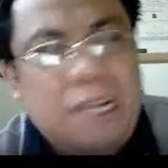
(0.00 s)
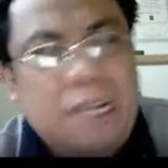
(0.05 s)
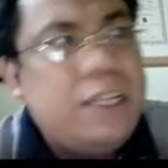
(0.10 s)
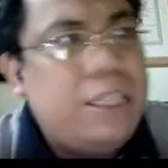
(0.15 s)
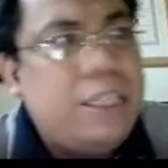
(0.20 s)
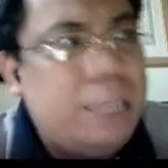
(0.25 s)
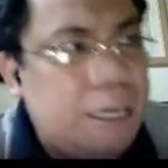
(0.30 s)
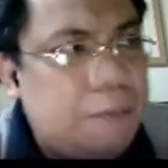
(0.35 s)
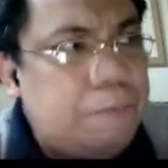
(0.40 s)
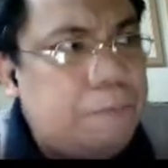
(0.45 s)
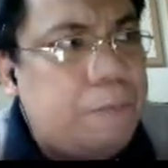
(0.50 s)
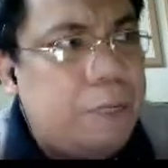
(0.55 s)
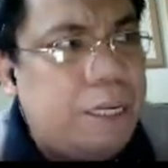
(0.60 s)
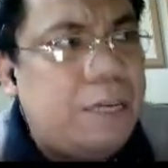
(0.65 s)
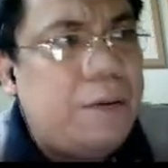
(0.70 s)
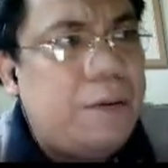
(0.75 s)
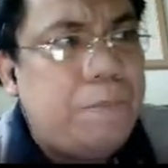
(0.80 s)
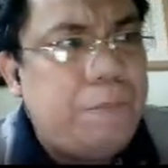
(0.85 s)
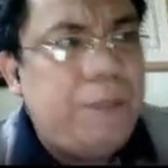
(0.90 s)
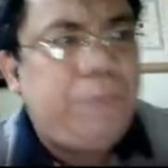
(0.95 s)
There
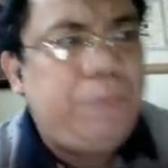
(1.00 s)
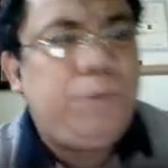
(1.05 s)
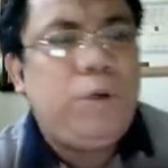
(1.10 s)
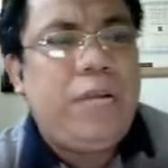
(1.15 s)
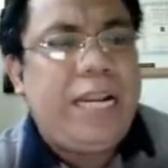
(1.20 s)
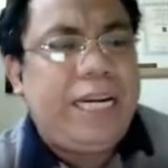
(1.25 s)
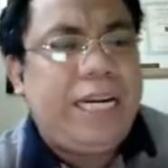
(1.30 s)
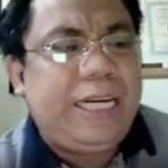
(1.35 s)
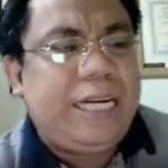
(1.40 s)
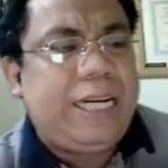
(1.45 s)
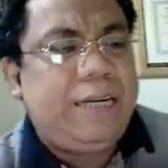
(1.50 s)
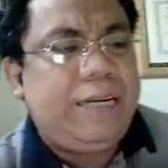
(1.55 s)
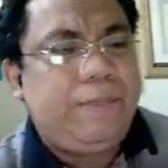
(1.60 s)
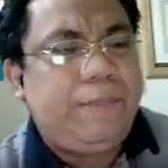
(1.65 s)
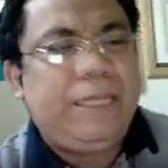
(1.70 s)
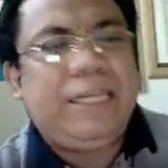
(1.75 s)
are people like that, but